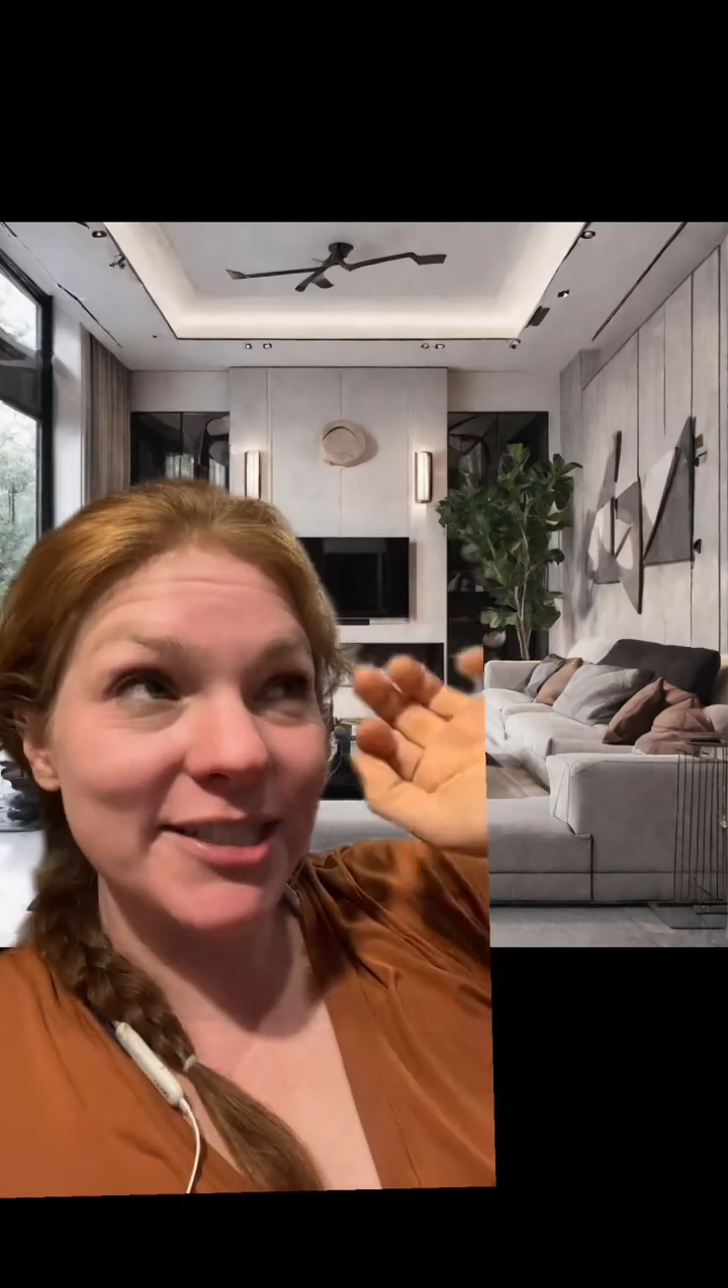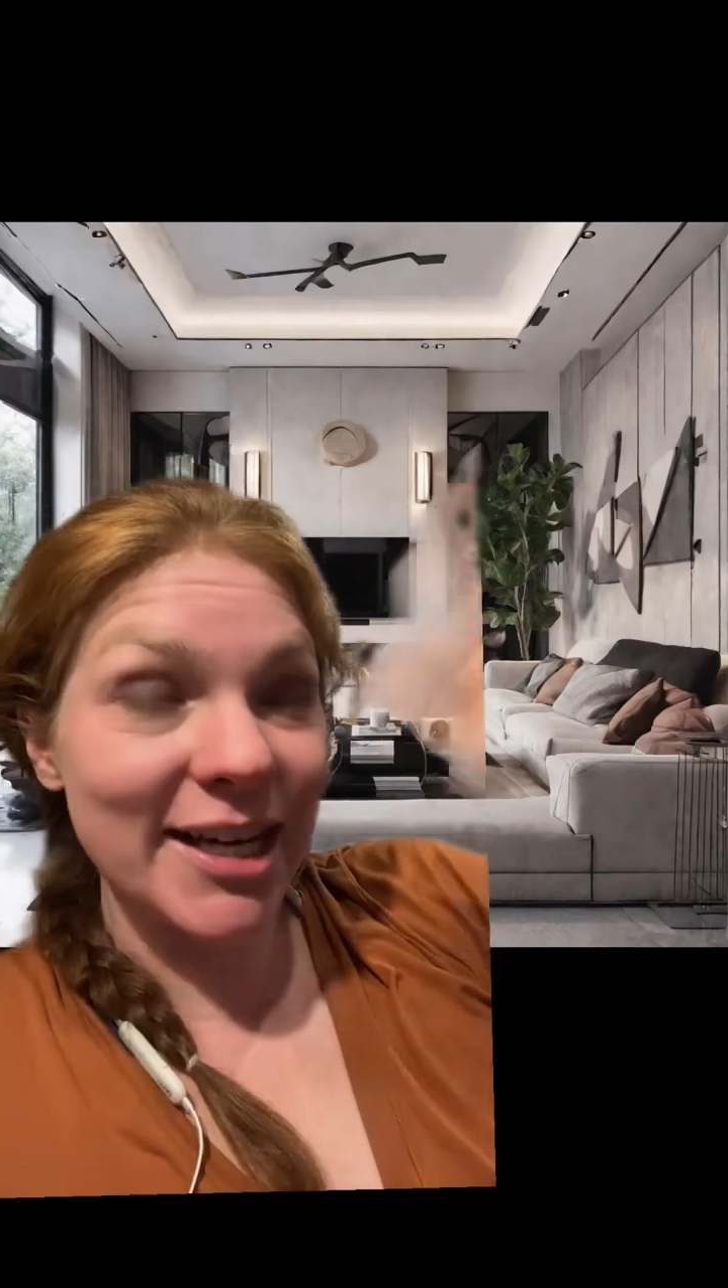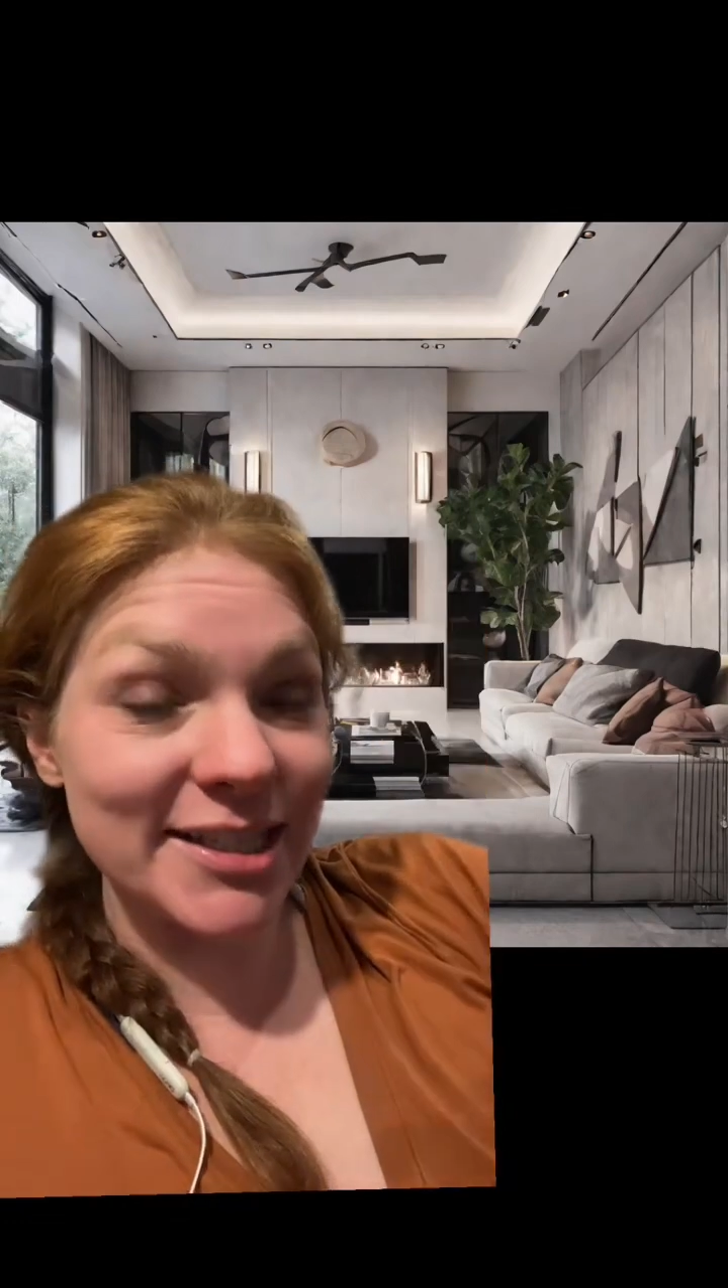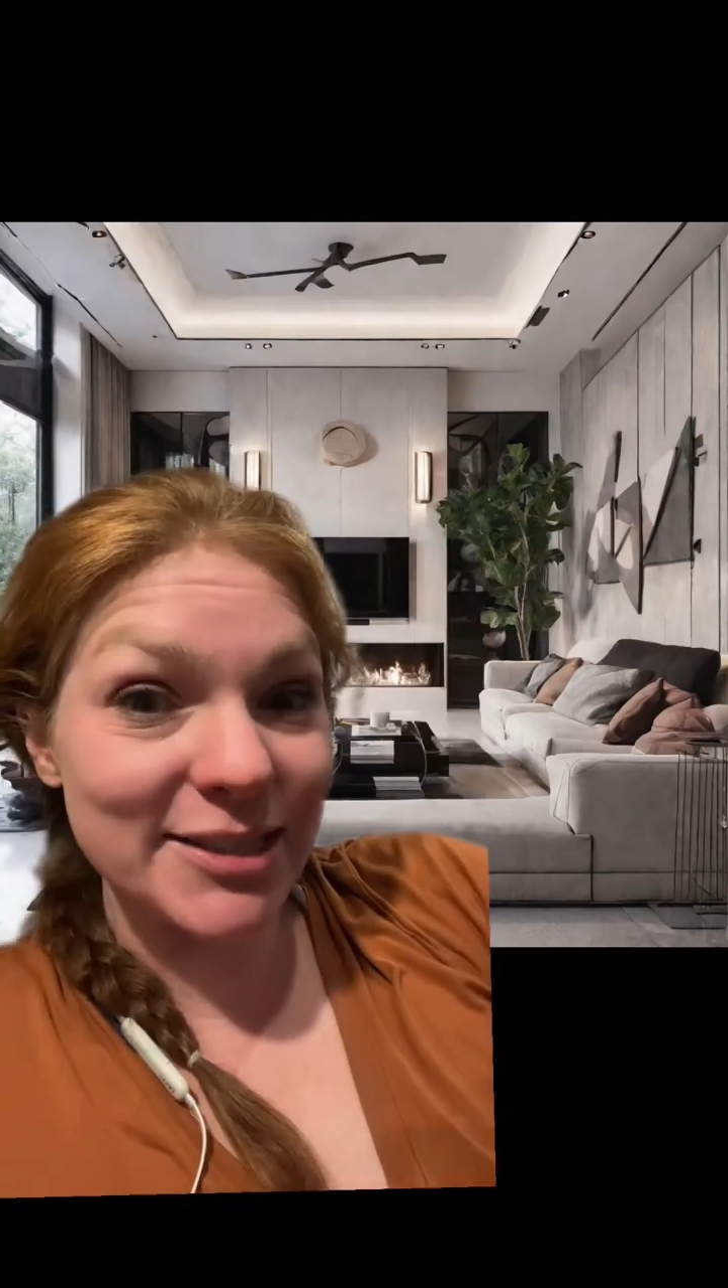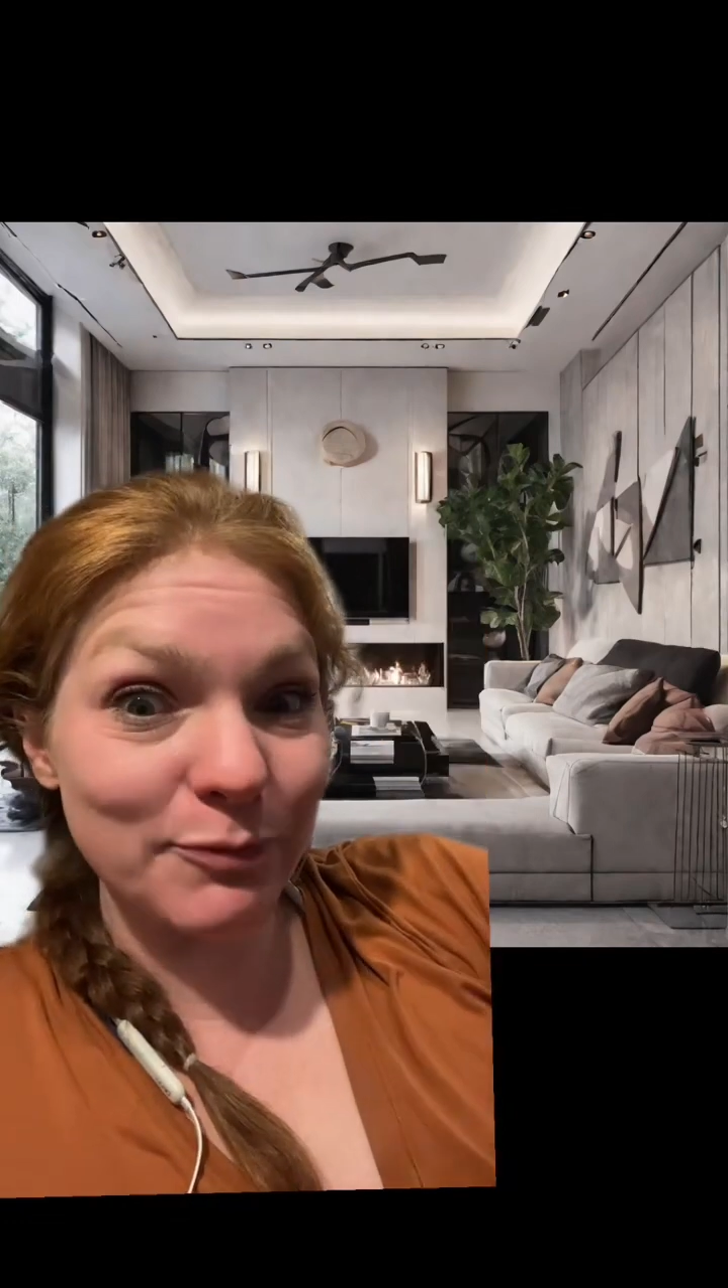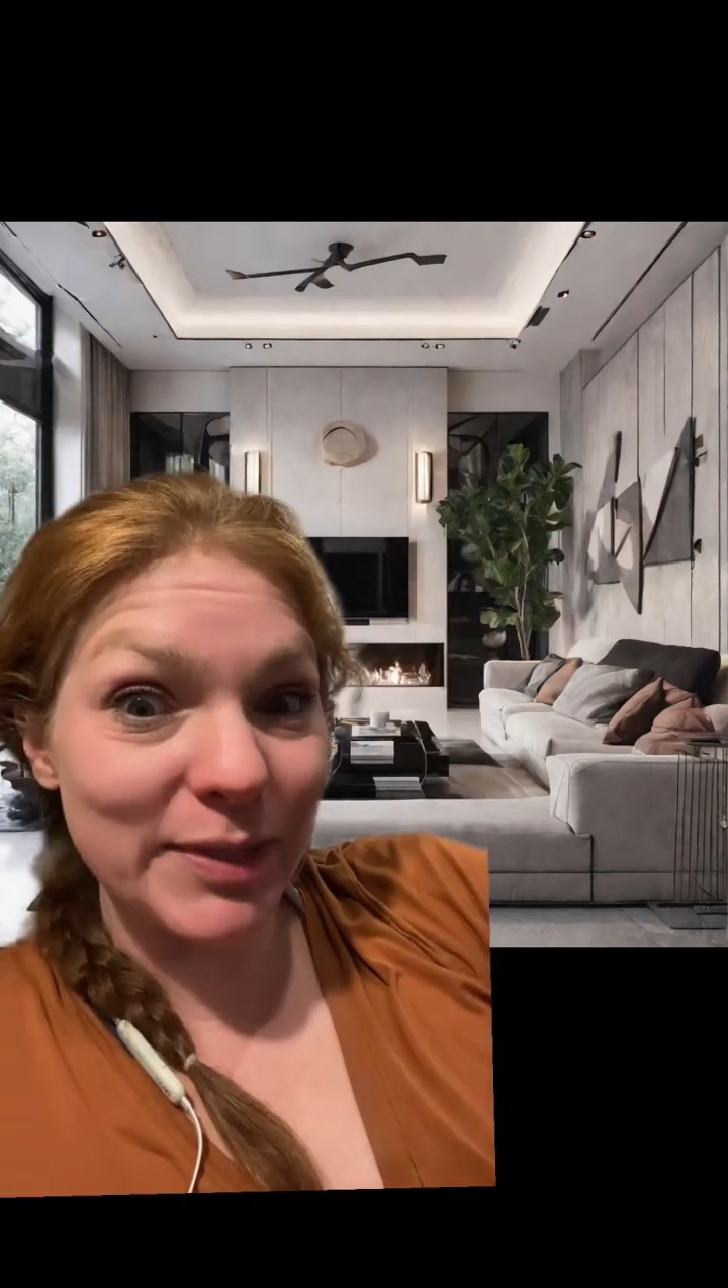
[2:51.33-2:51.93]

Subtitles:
tons of